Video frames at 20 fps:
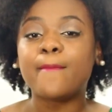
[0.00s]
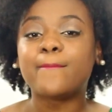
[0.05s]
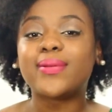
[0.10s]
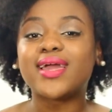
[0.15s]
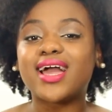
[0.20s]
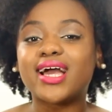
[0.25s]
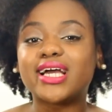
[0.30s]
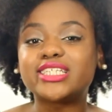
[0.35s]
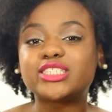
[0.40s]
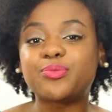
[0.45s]

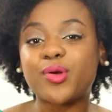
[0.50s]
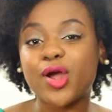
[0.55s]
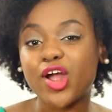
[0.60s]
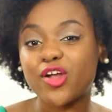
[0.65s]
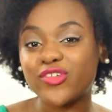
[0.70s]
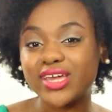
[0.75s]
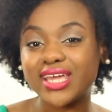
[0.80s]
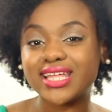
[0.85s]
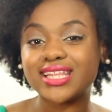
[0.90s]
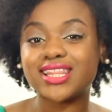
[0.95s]
Because
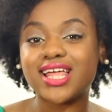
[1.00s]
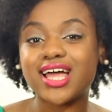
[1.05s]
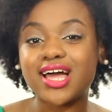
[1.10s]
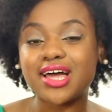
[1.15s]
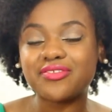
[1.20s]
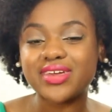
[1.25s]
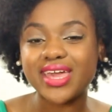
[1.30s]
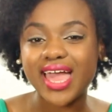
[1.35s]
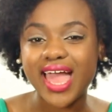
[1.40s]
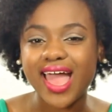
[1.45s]
perfect
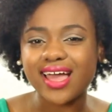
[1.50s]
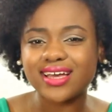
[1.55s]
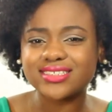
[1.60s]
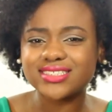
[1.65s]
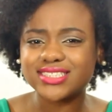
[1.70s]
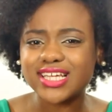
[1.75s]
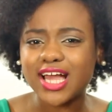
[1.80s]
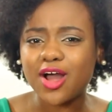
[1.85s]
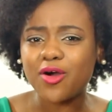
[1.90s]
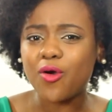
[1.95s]
love
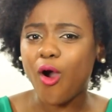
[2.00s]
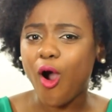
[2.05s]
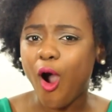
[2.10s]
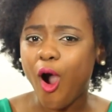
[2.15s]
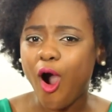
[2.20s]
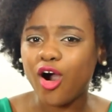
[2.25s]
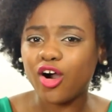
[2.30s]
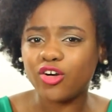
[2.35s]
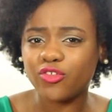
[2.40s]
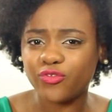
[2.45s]
casts out
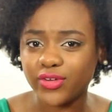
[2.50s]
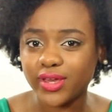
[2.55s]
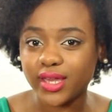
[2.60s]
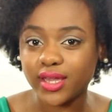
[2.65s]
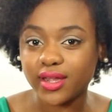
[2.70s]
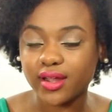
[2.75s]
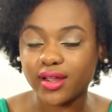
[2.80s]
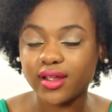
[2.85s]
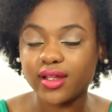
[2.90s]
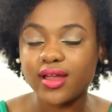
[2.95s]
all
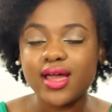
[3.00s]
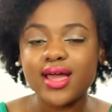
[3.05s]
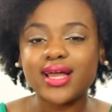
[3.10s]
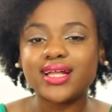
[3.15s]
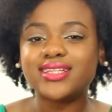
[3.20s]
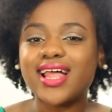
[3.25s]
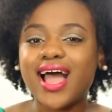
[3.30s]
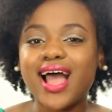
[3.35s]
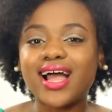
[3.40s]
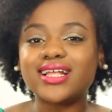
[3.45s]
fear.
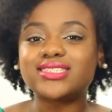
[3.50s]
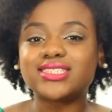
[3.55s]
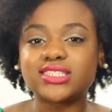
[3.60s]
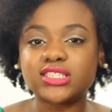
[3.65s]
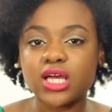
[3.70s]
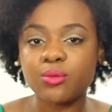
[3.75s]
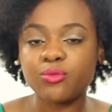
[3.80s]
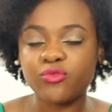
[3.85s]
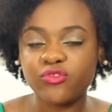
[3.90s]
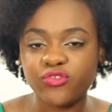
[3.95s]
Not
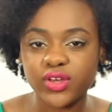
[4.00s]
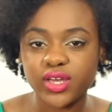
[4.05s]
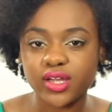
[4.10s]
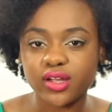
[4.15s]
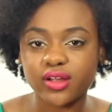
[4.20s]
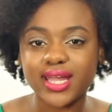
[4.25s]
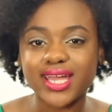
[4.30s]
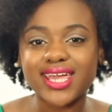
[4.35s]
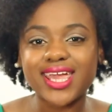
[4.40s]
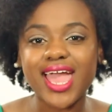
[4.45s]
some
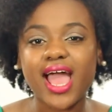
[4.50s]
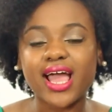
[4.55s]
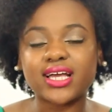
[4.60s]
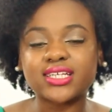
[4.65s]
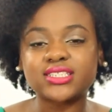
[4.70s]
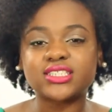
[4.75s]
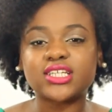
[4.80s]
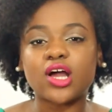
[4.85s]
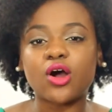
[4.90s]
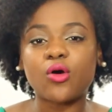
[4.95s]
fear, it
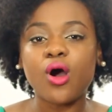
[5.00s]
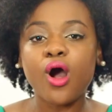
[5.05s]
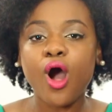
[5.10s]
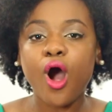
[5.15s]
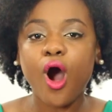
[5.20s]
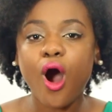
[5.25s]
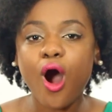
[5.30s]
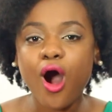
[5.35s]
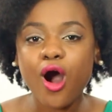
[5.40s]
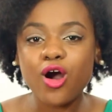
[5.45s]
casts
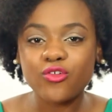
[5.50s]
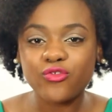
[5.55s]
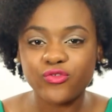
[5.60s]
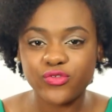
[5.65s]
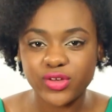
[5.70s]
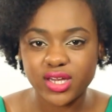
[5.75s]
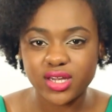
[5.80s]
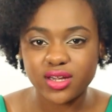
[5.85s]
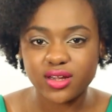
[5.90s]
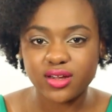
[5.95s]
out all
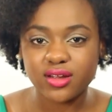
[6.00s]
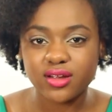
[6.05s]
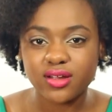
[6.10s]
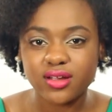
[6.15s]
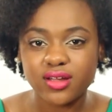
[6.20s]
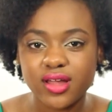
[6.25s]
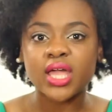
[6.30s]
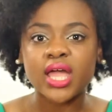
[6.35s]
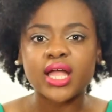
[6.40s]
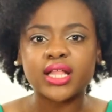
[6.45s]
fear.
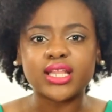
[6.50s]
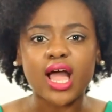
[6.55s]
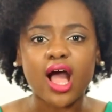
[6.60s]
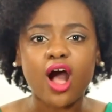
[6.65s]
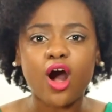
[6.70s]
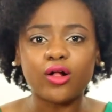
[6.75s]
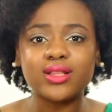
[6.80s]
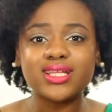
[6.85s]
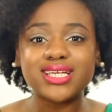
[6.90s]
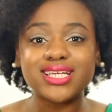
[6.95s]

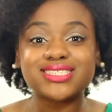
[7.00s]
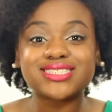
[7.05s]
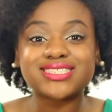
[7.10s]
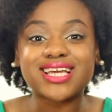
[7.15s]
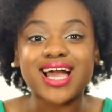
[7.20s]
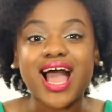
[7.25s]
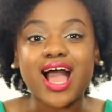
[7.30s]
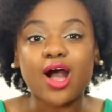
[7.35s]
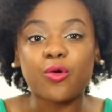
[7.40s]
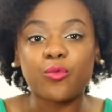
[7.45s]
Not only is
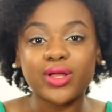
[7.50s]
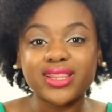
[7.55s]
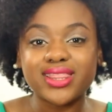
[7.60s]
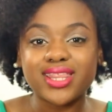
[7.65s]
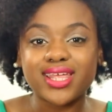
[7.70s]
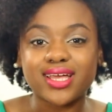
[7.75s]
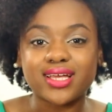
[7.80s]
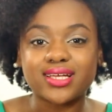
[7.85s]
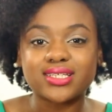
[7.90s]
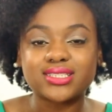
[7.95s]
God with
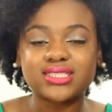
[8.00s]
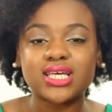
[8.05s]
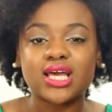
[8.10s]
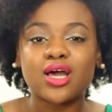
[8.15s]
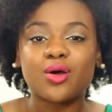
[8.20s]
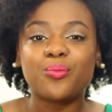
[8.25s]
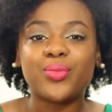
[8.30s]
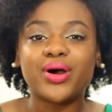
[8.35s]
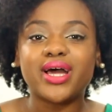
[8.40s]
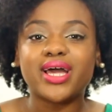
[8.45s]
us,
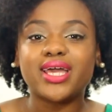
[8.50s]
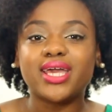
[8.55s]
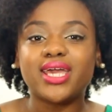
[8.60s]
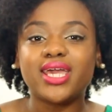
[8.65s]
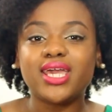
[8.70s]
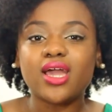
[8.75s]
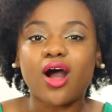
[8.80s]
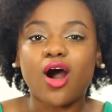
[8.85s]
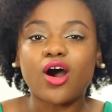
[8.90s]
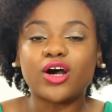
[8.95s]
but
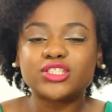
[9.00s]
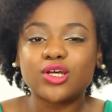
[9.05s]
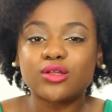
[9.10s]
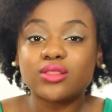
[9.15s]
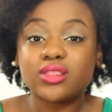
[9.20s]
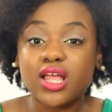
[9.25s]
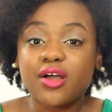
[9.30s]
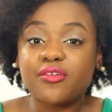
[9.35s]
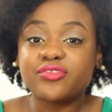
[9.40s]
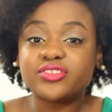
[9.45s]
He also
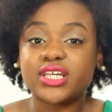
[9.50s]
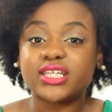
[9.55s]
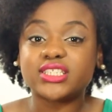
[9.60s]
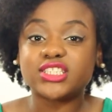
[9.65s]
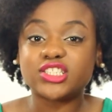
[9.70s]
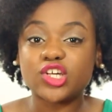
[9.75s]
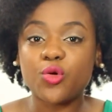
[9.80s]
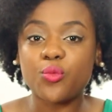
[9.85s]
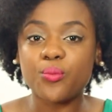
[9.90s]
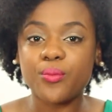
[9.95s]
loves
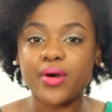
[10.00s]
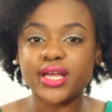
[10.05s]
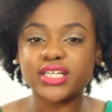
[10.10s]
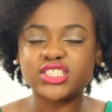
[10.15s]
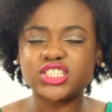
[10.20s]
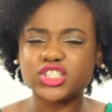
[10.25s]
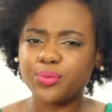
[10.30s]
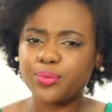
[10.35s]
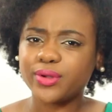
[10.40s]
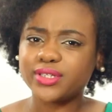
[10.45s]
us so
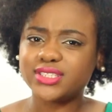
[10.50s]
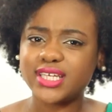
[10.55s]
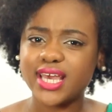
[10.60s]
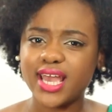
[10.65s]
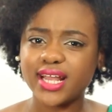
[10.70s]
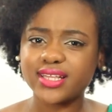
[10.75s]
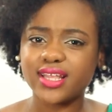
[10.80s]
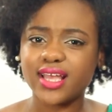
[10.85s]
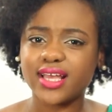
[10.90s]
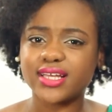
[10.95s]
much to
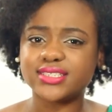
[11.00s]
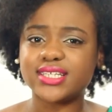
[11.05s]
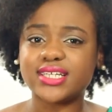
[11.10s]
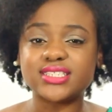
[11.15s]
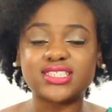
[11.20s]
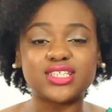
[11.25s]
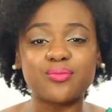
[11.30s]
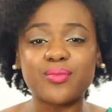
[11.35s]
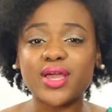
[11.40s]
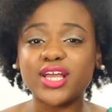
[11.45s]
protect us
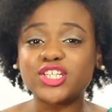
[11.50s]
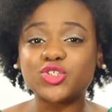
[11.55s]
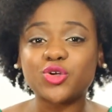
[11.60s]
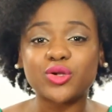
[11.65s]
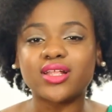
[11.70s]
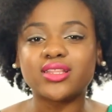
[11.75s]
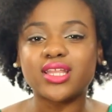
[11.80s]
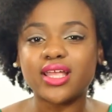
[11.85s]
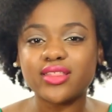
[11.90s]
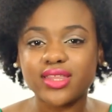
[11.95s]
and to make sure
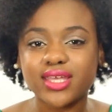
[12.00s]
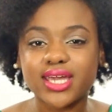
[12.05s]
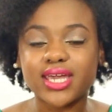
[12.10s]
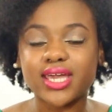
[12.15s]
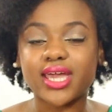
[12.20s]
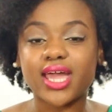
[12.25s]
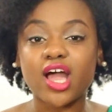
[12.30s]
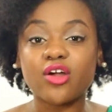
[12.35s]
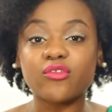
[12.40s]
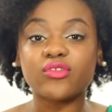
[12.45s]
nothing
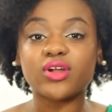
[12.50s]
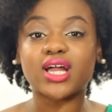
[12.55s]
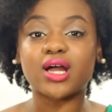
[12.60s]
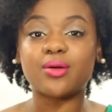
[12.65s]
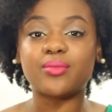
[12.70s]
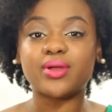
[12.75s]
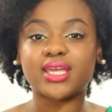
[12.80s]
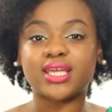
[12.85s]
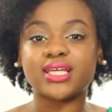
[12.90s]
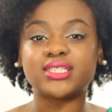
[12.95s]
can ever
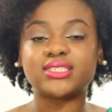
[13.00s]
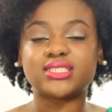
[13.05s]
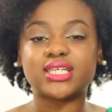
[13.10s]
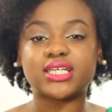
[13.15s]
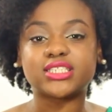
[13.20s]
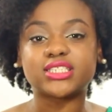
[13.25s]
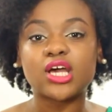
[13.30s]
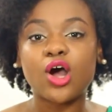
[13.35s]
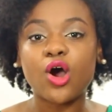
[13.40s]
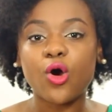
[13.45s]
come against
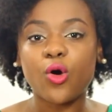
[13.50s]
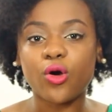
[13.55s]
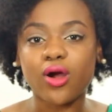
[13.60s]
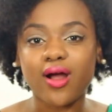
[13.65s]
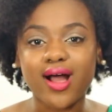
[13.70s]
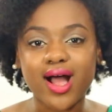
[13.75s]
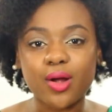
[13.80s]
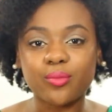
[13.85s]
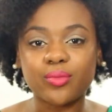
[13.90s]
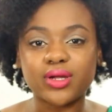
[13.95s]
us or
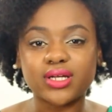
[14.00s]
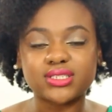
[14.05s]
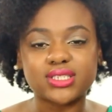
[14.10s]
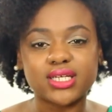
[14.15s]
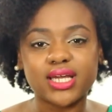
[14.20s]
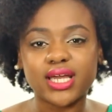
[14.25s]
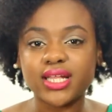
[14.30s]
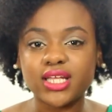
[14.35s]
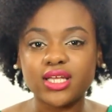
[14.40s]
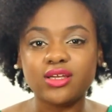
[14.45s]
harm us
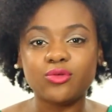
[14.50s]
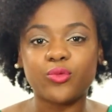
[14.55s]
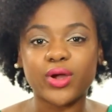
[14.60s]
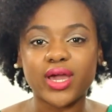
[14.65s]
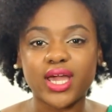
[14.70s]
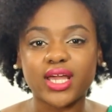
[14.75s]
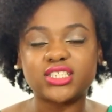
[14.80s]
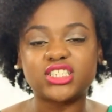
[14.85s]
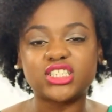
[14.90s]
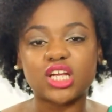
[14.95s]
in any
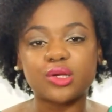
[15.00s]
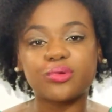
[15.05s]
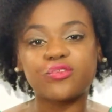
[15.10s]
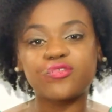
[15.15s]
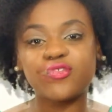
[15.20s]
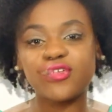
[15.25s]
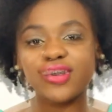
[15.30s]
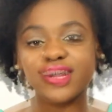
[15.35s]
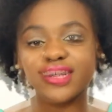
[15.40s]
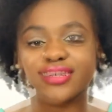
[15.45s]
way, shape, or
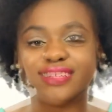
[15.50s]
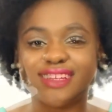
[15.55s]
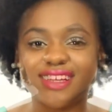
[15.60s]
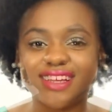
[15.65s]
form.